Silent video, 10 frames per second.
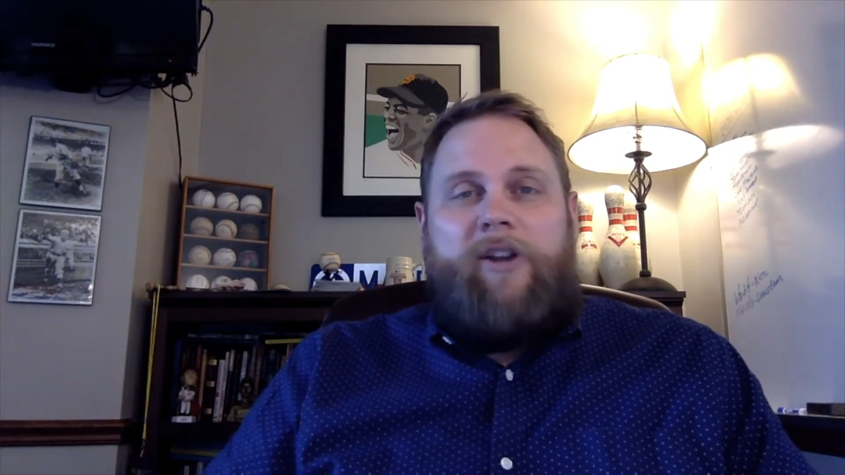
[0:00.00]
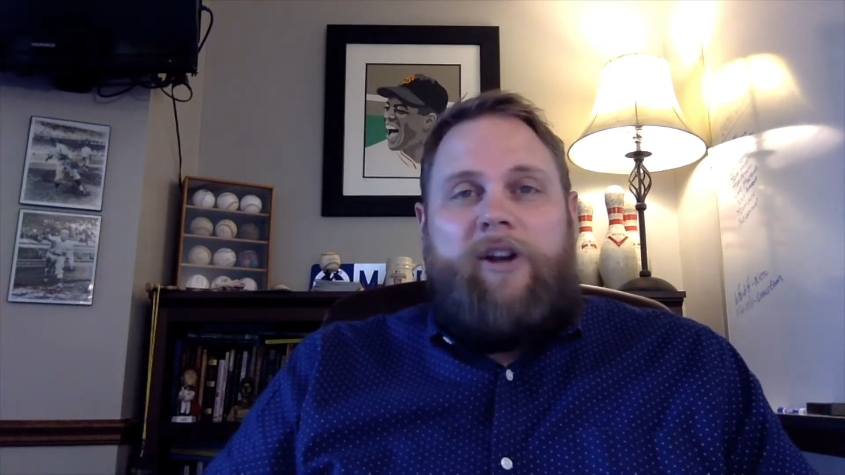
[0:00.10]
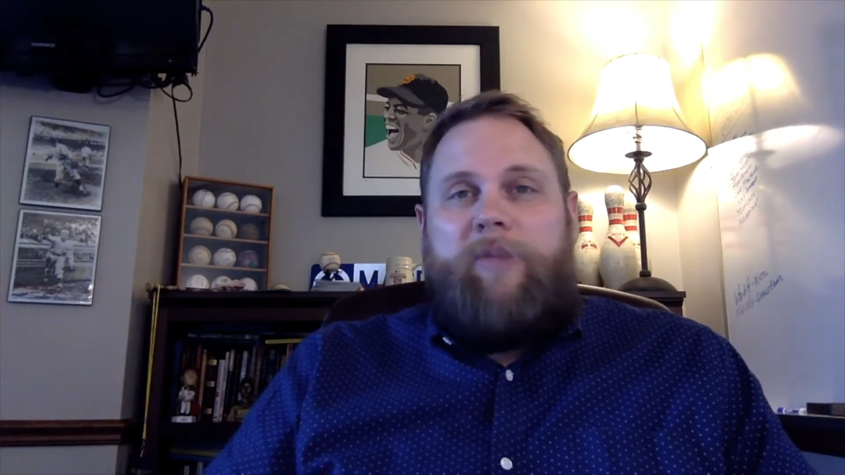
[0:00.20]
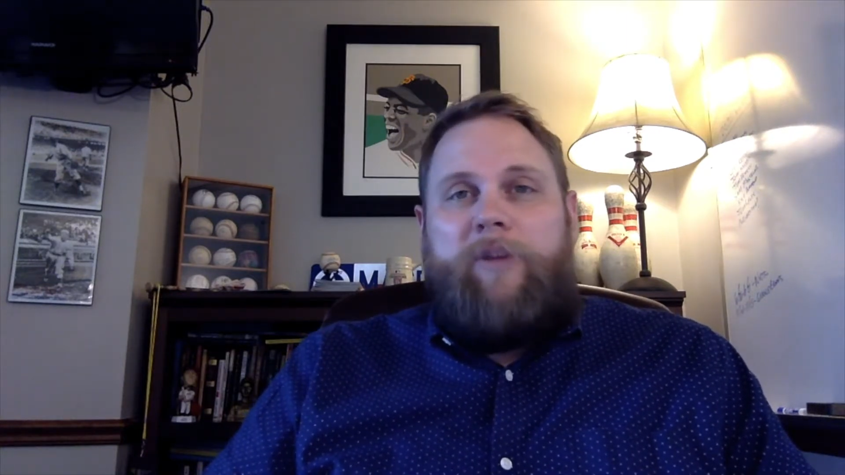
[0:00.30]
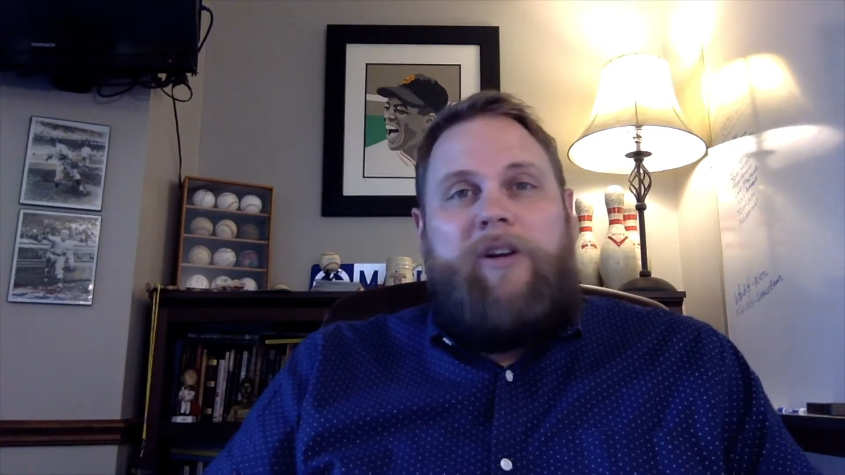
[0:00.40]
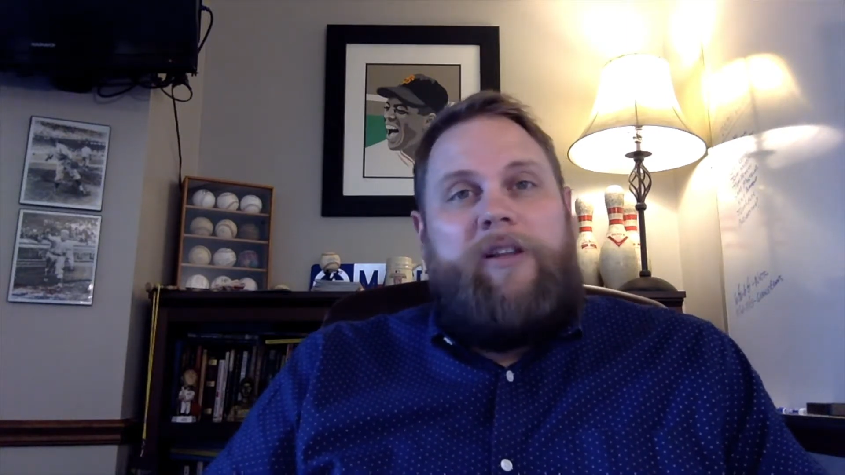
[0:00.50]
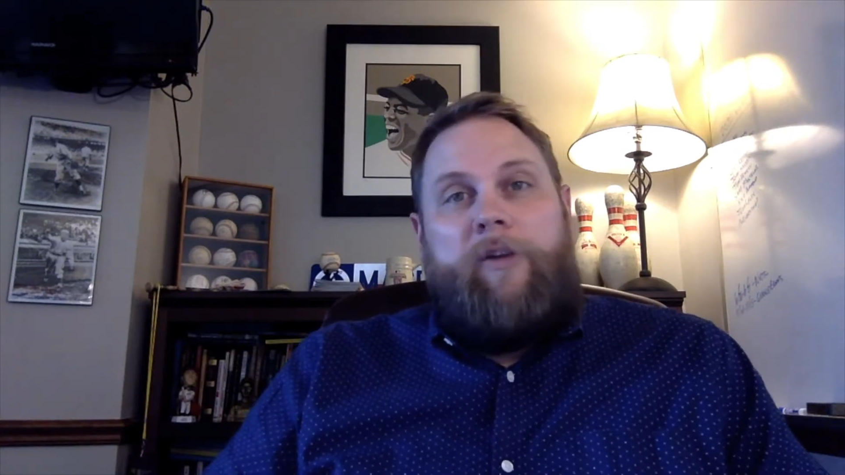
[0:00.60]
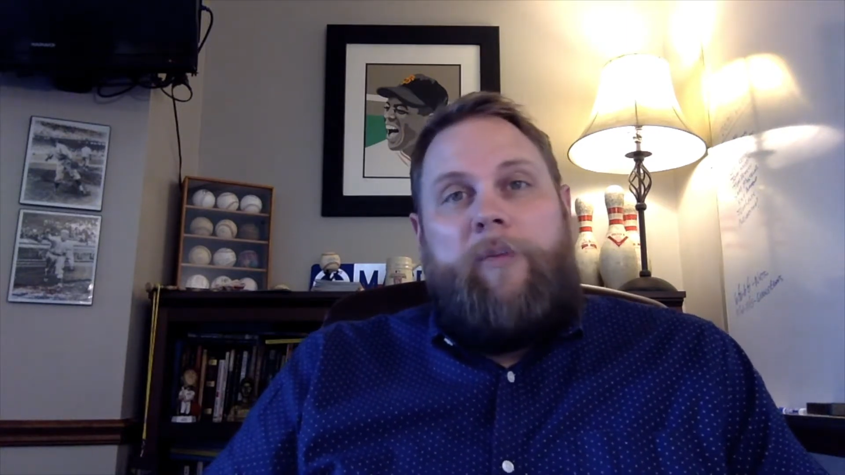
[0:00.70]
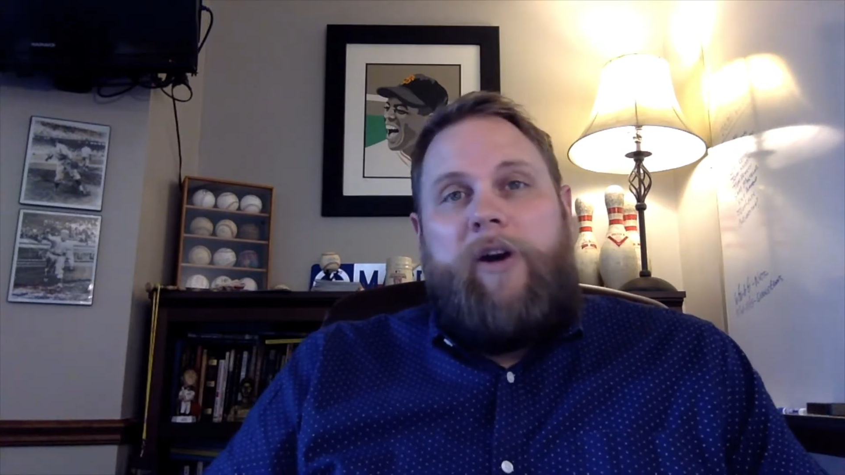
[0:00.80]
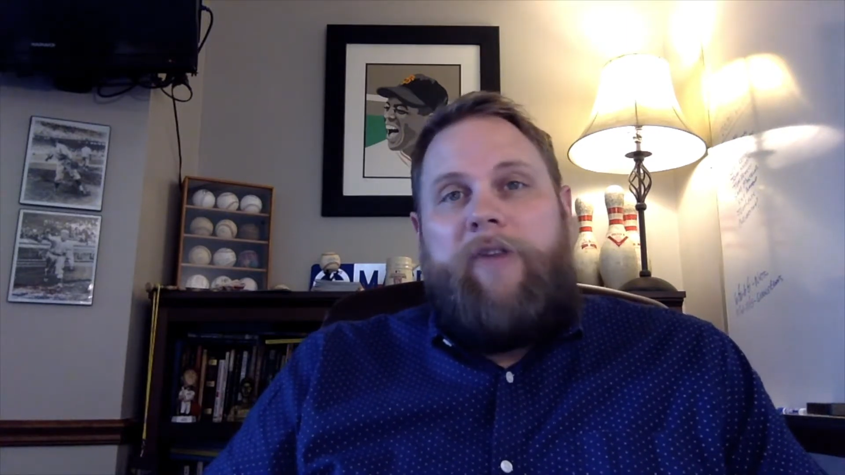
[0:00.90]
in our community that
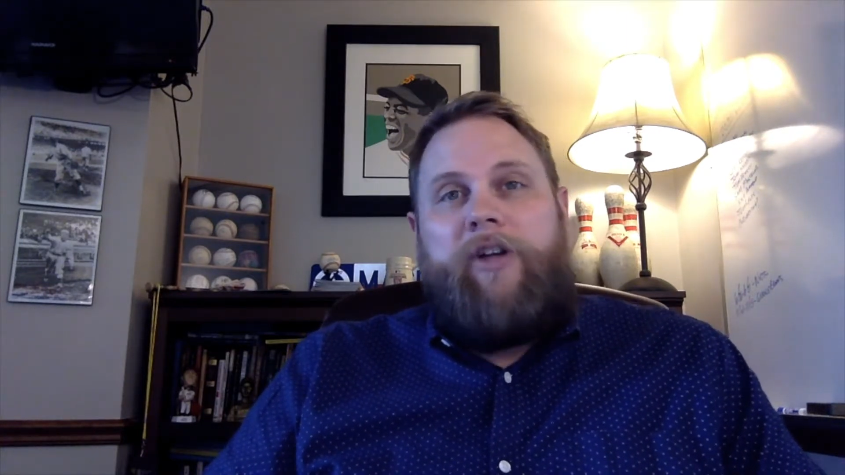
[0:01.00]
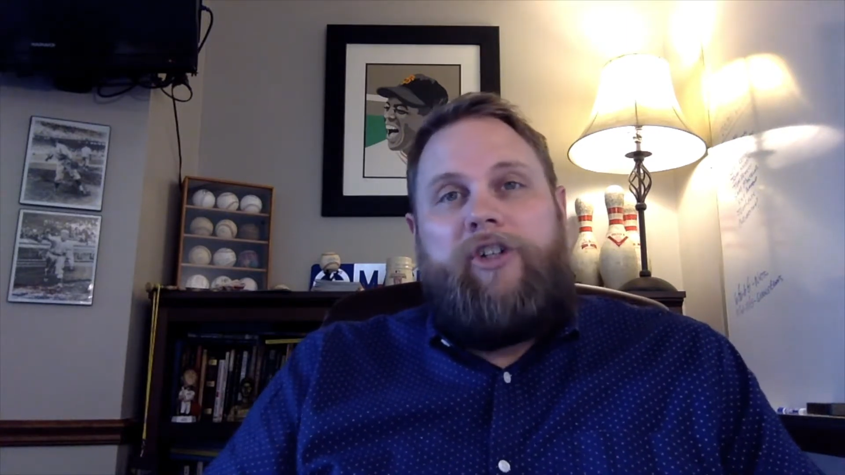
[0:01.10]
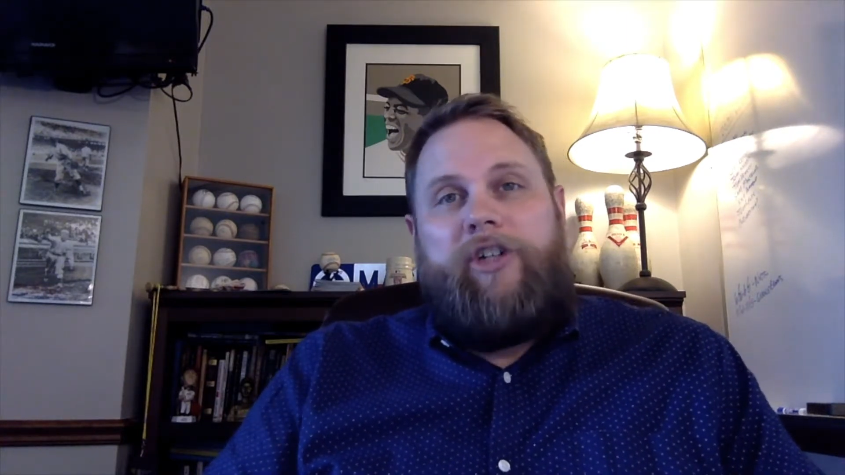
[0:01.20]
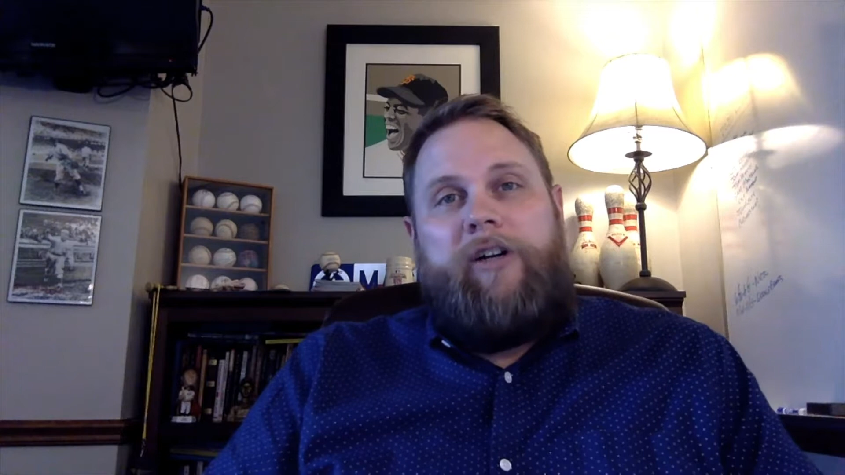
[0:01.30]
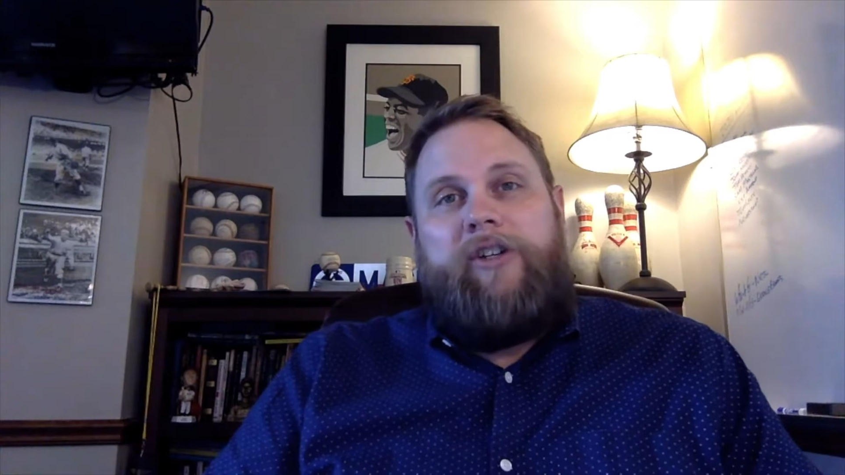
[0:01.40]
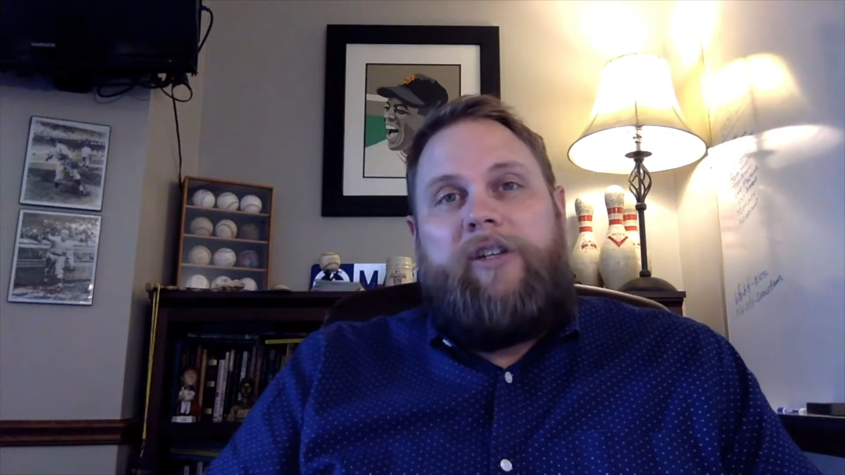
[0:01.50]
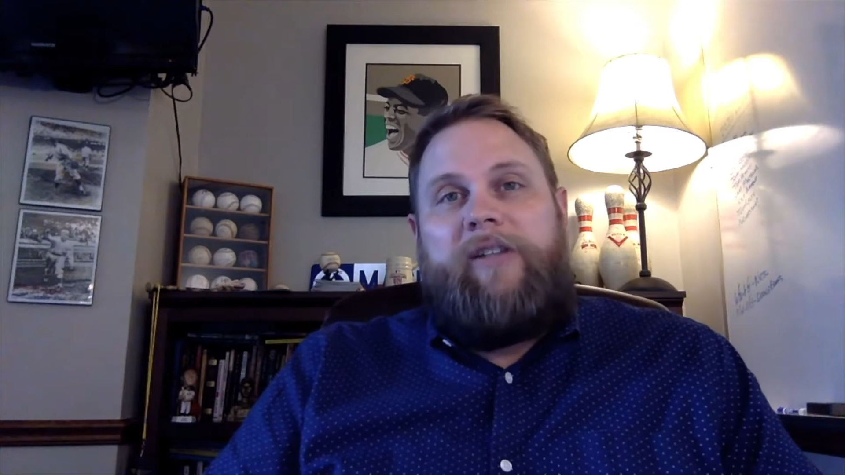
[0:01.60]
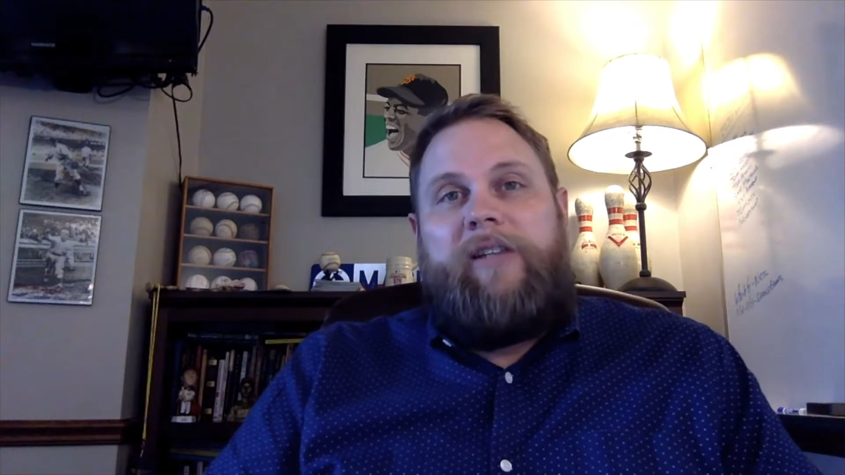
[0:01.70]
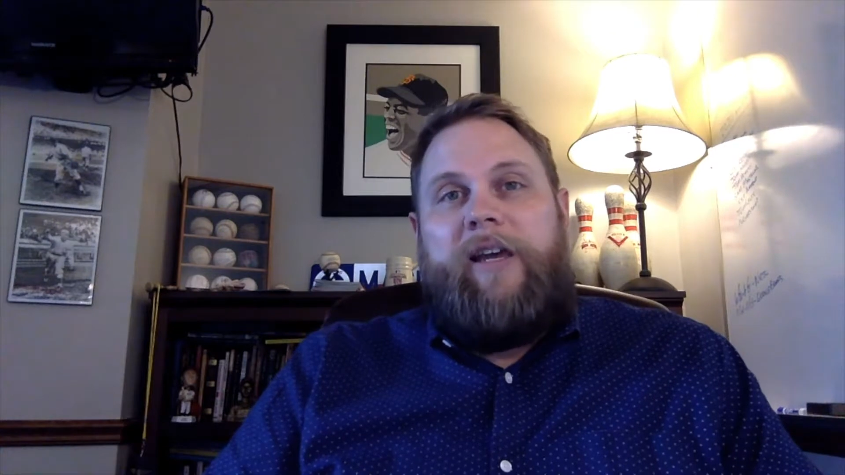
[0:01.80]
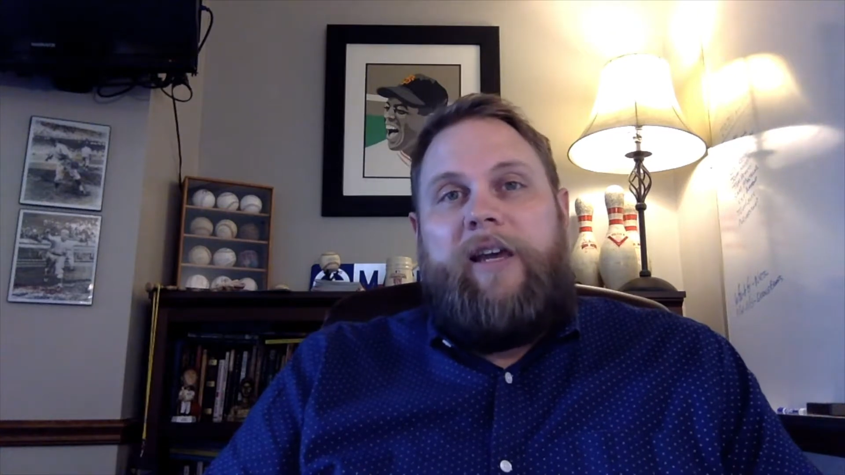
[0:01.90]
are part of our church and
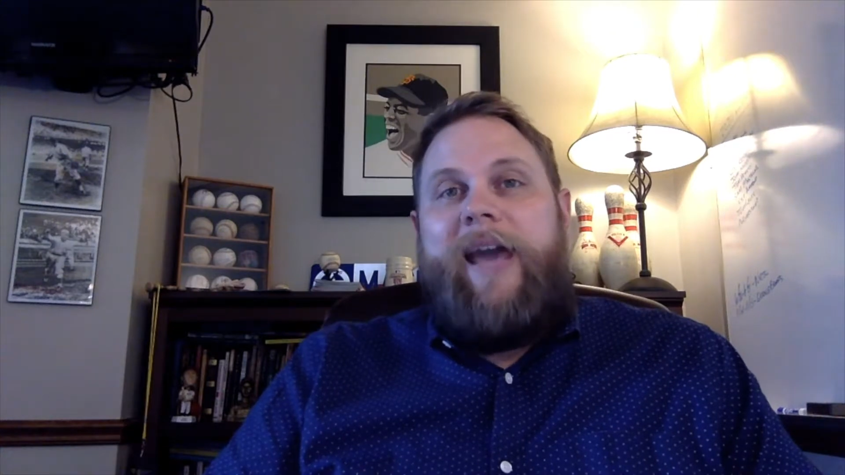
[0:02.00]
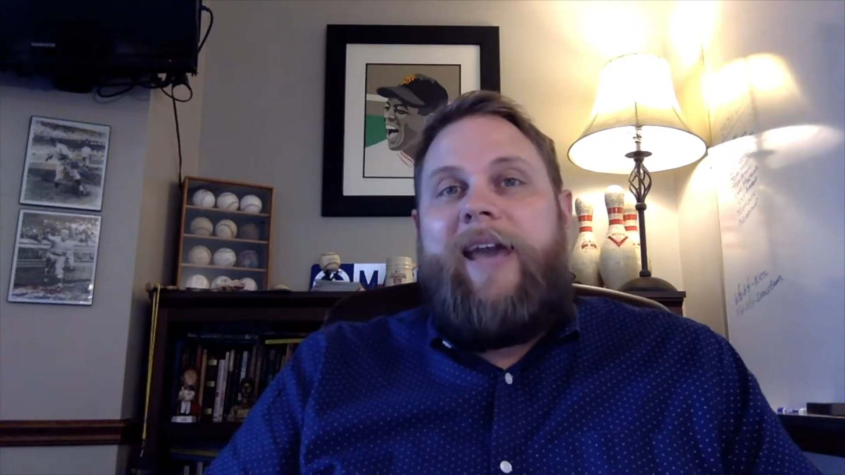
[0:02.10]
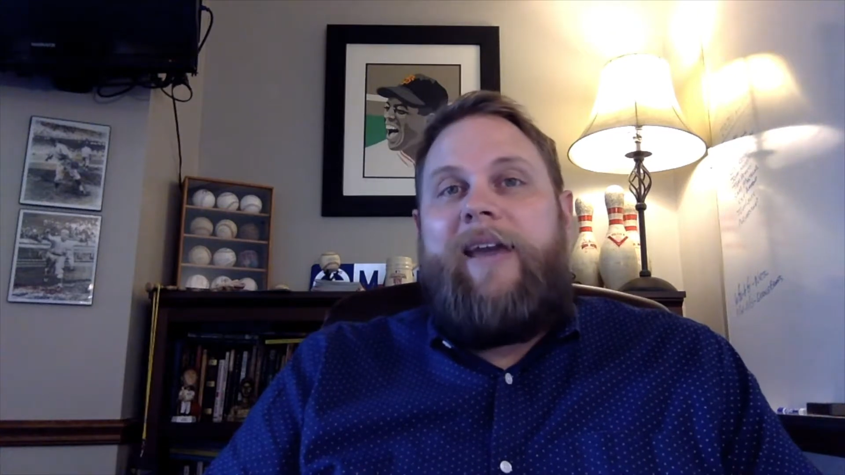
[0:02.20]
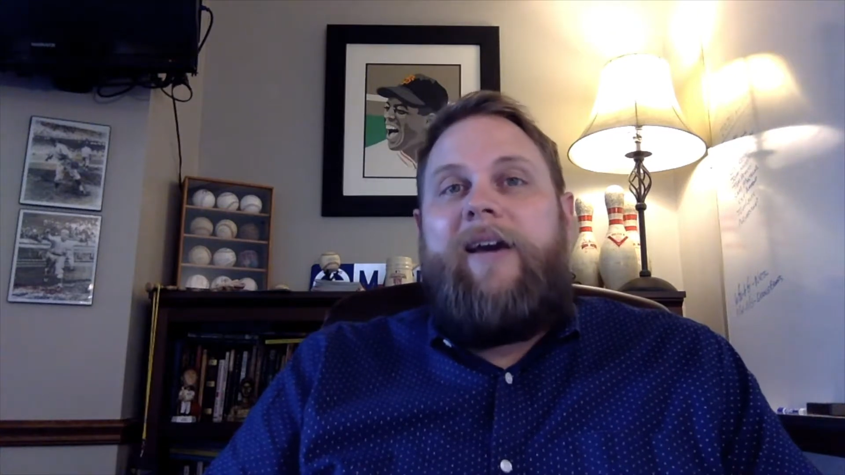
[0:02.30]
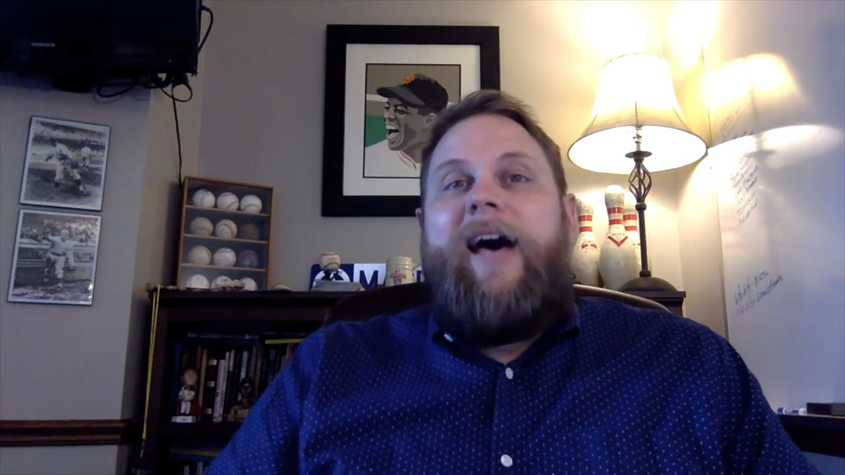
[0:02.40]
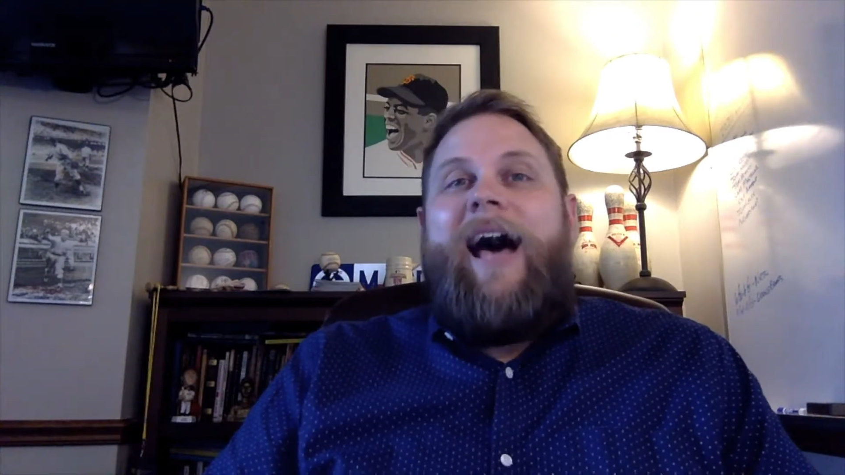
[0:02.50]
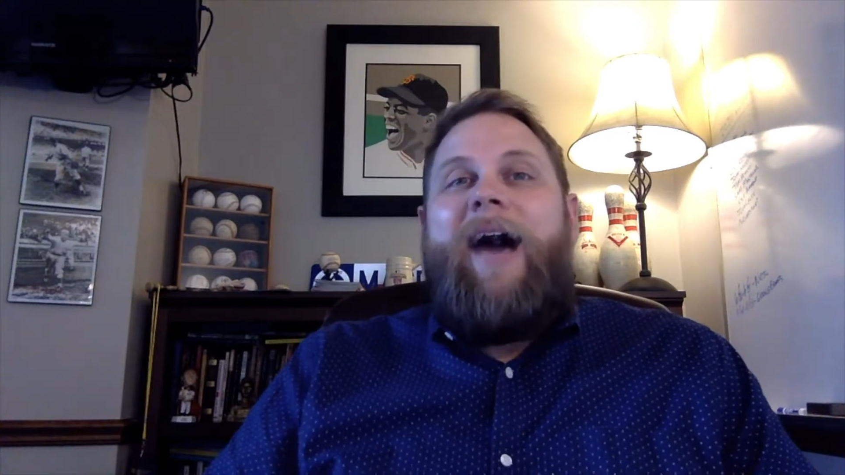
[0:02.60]
said, hey,